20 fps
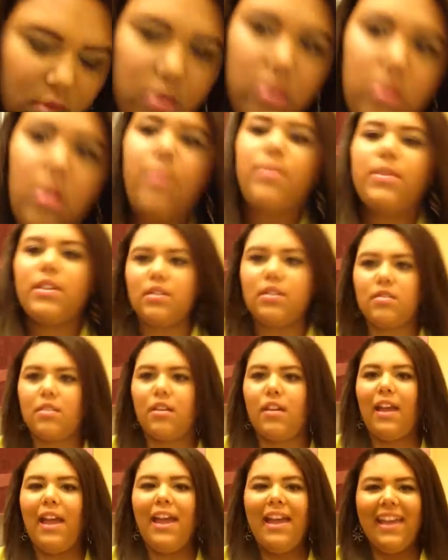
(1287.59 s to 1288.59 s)
dropped it,
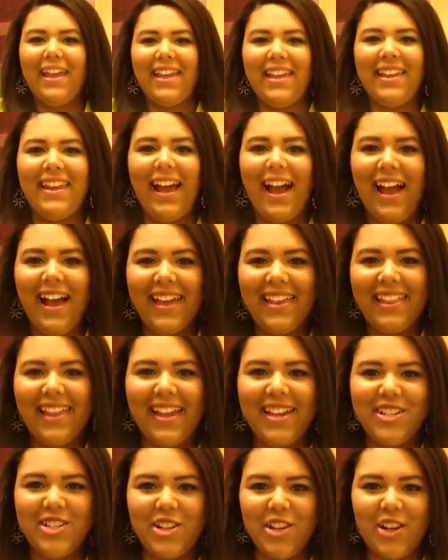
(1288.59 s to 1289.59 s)
sorry. An
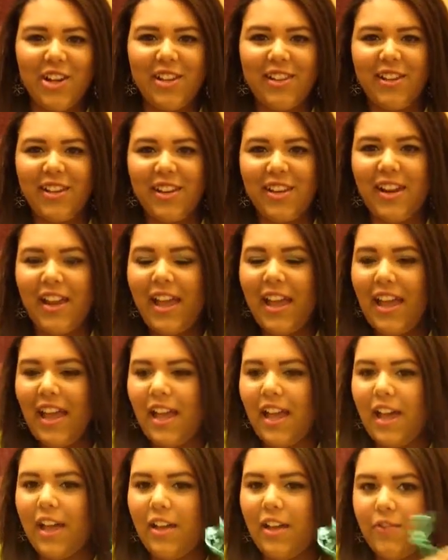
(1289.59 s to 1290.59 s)
eyelash curler
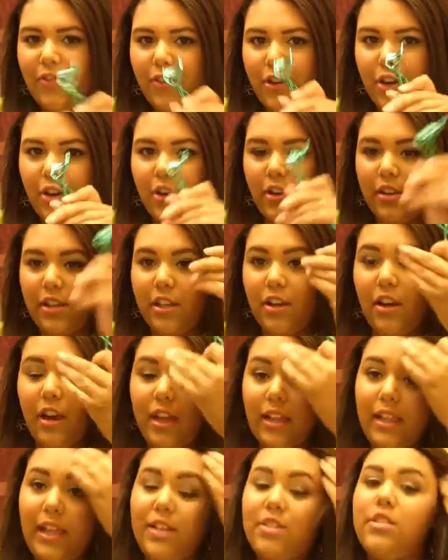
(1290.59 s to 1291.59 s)
for curling your
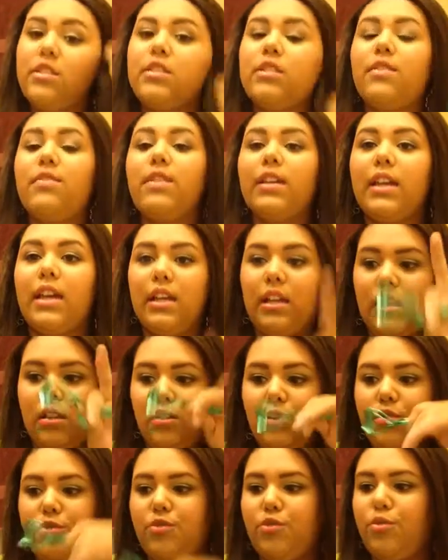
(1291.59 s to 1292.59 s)
eyelashes if they get a
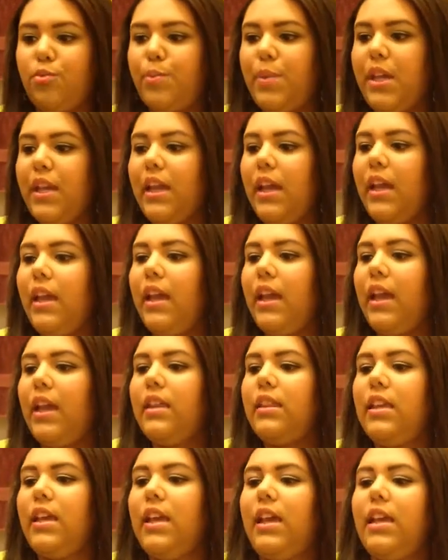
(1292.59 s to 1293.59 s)
little droopy.
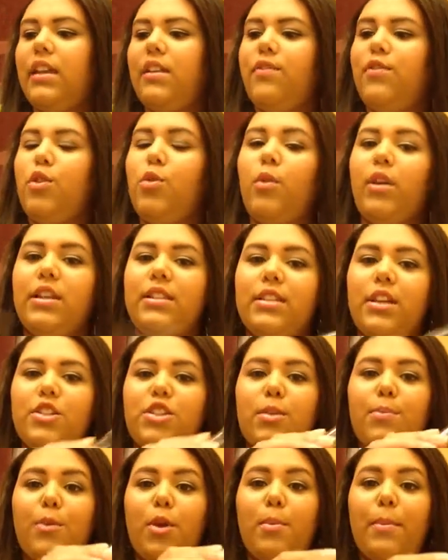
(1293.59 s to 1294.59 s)
And then if you want to
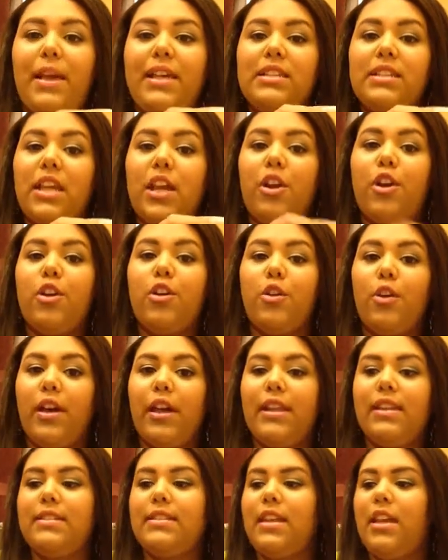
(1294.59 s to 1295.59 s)
touch up your mascara, go
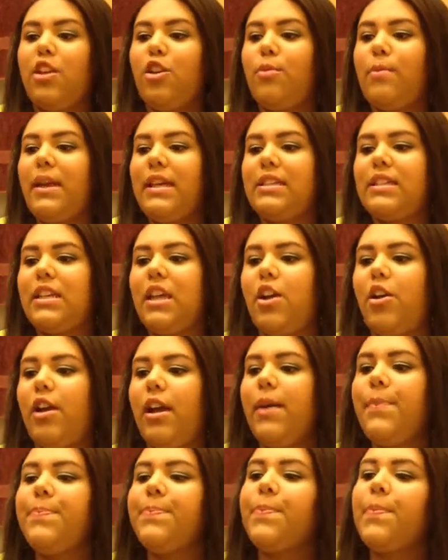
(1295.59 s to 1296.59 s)
ahead and take your
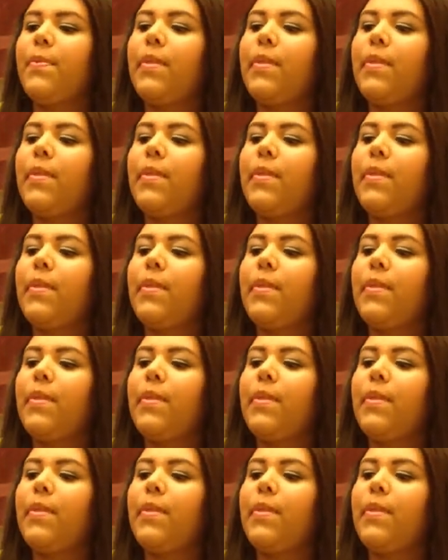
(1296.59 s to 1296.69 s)
mascara.